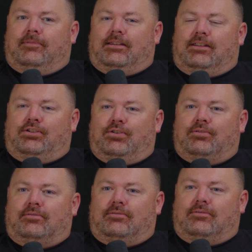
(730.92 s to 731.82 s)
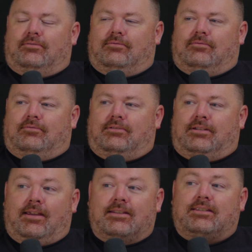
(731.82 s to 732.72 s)
And you're
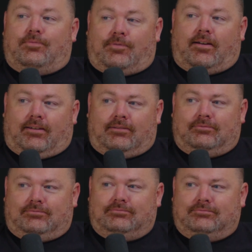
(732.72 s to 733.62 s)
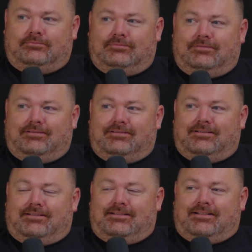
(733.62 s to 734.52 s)
testifying
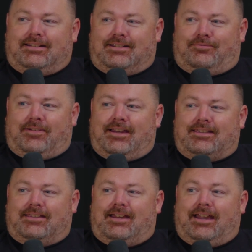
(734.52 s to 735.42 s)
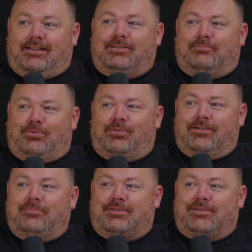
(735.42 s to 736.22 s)
to the fact that Ale Emporium